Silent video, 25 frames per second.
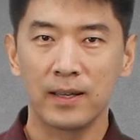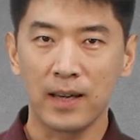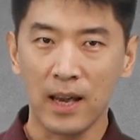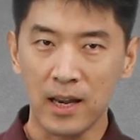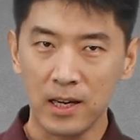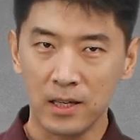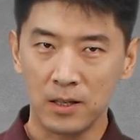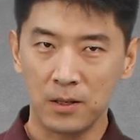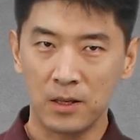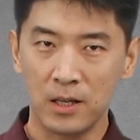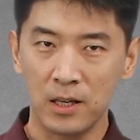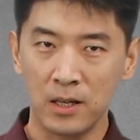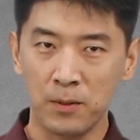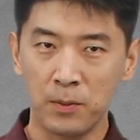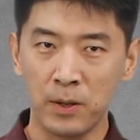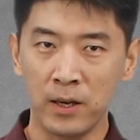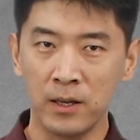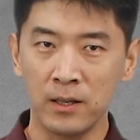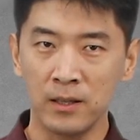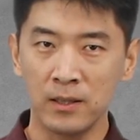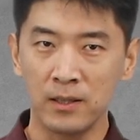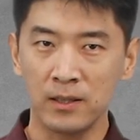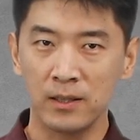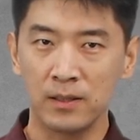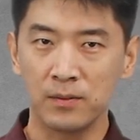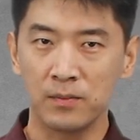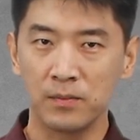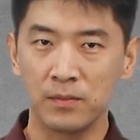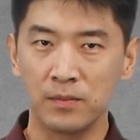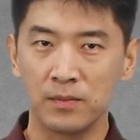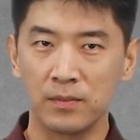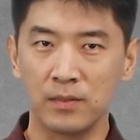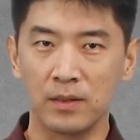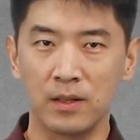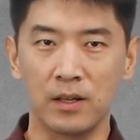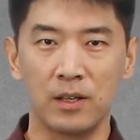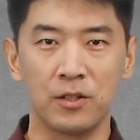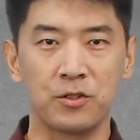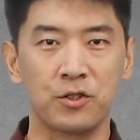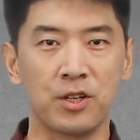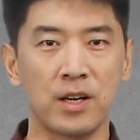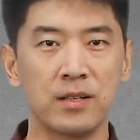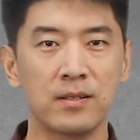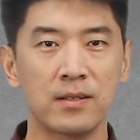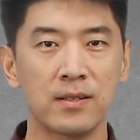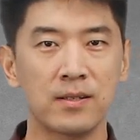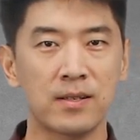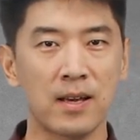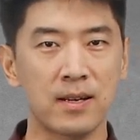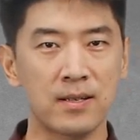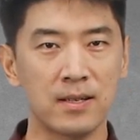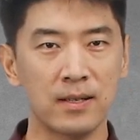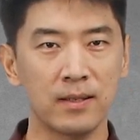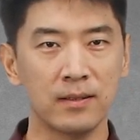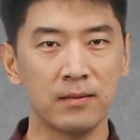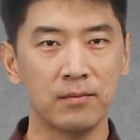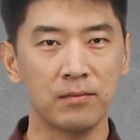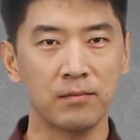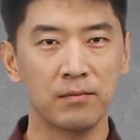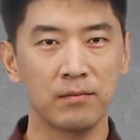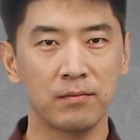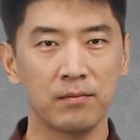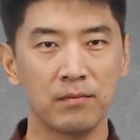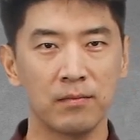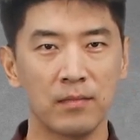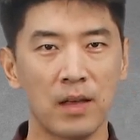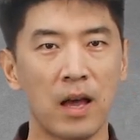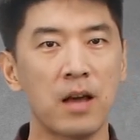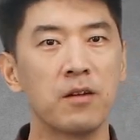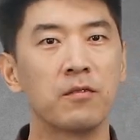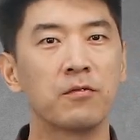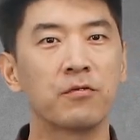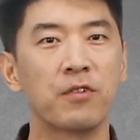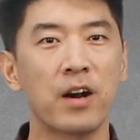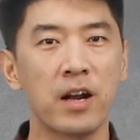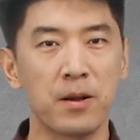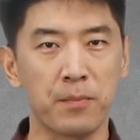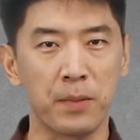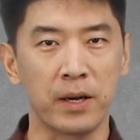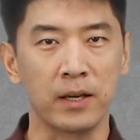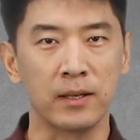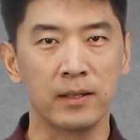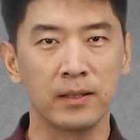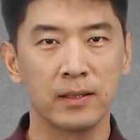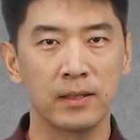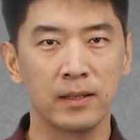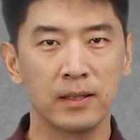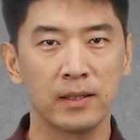gatekeeping, agenda setting, and framing.